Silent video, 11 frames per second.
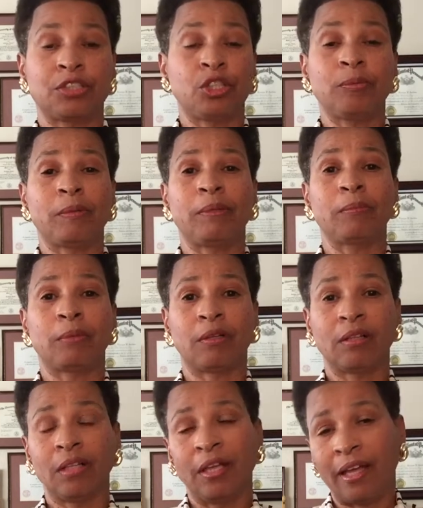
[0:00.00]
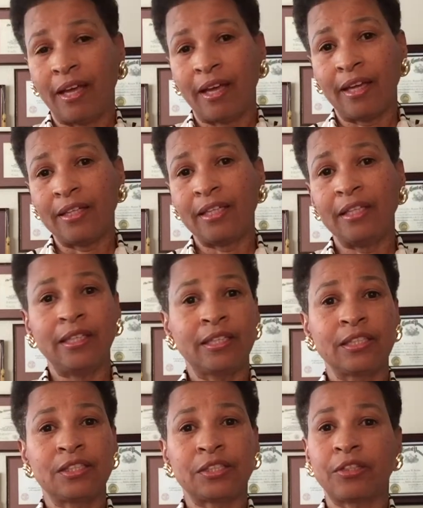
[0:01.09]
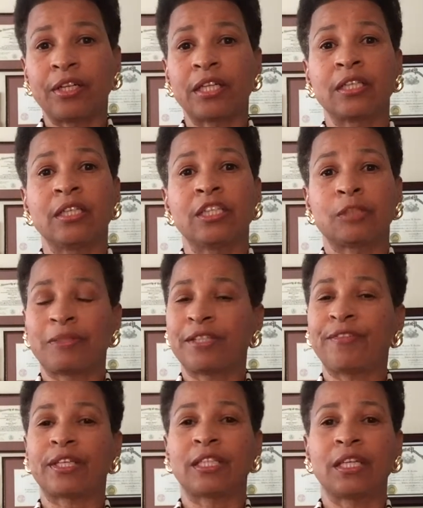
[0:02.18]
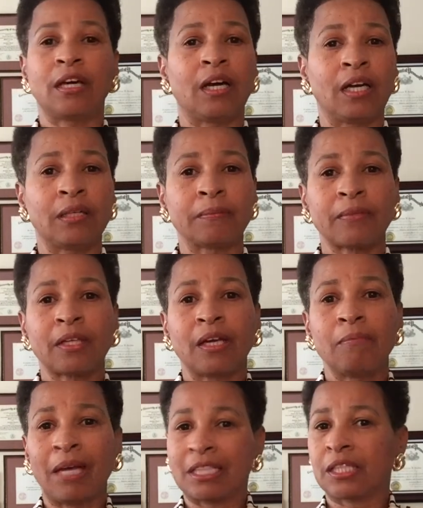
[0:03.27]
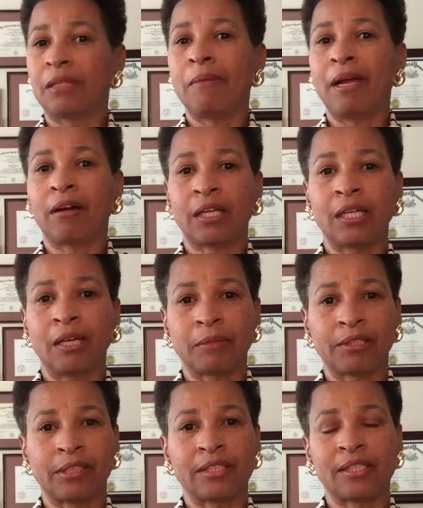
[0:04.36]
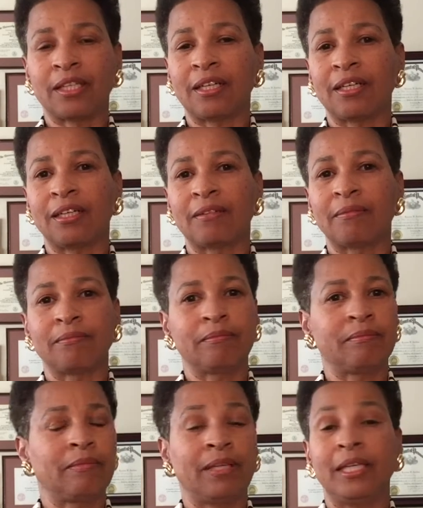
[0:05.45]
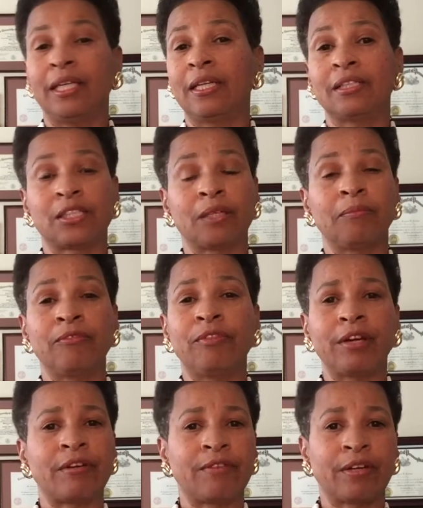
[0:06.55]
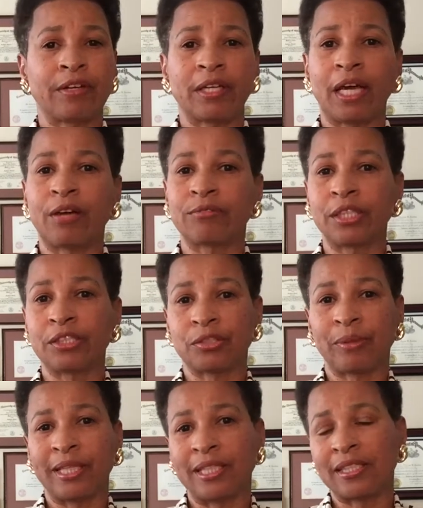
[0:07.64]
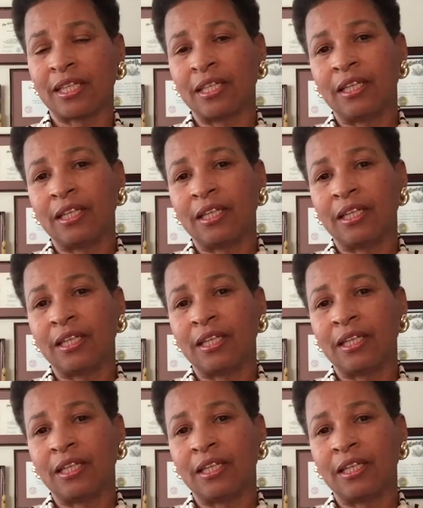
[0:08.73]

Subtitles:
stupid people, and he is turning specifically on Mexican-American immigrants in some very, very outrageous ways.